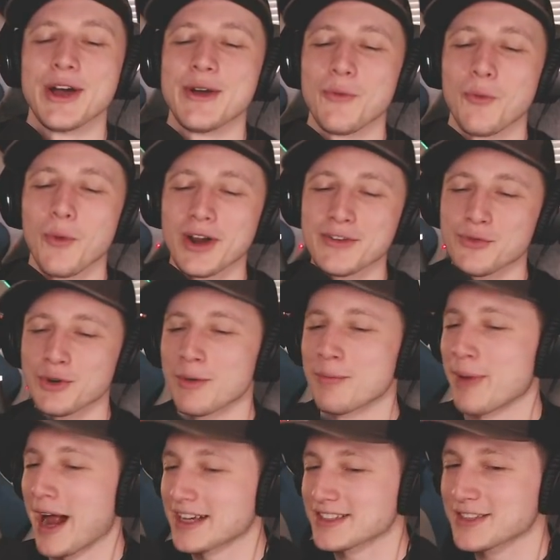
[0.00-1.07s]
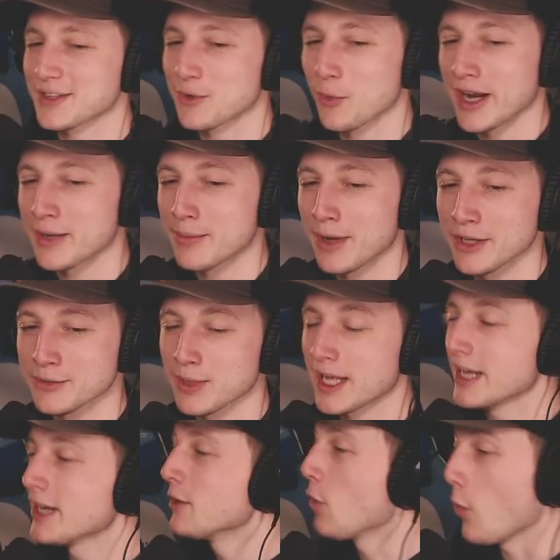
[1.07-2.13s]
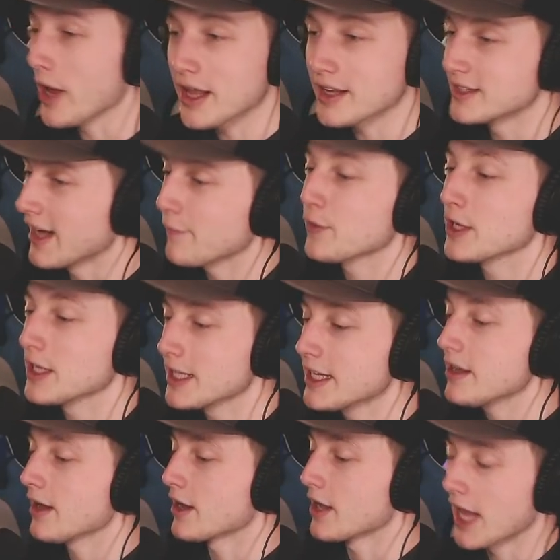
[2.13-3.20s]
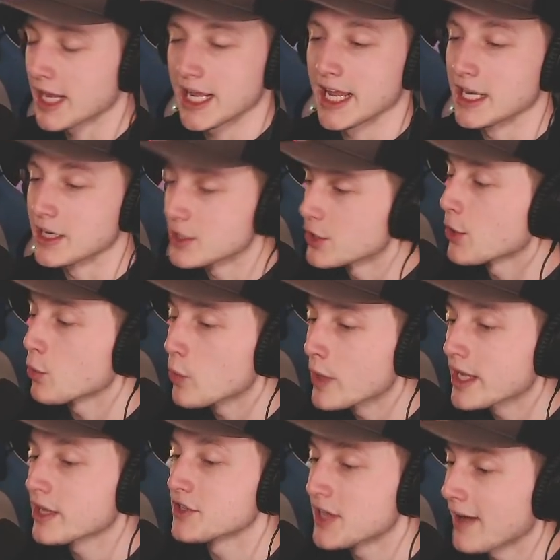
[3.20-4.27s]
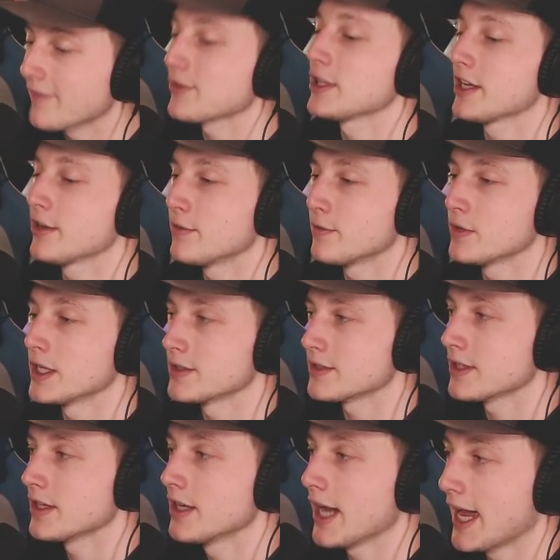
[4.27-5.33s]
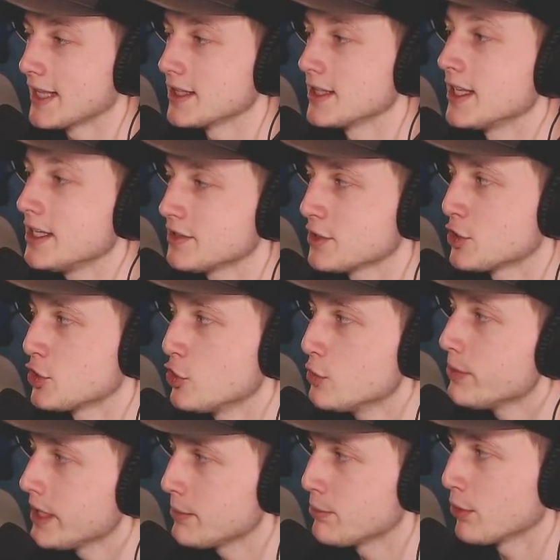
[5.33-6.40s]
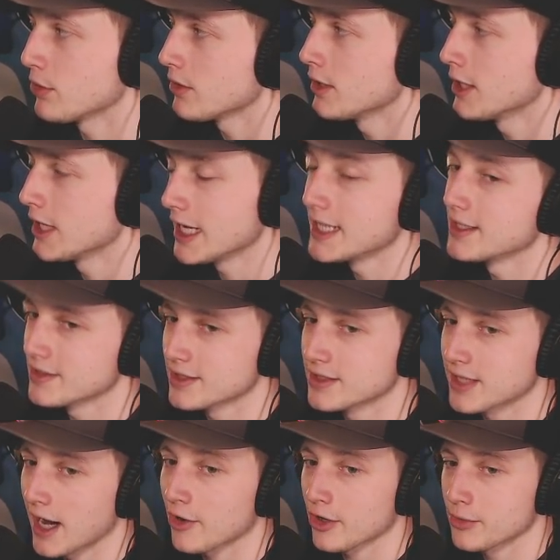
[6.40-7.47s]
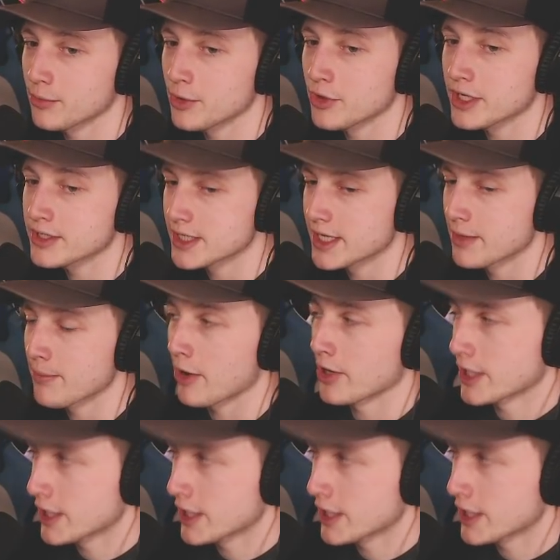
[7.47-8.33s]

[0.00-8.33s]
What if we're a pastor? Wedding bells play. We definitely, we could definitely convince at least 2 people in this entire community to get married.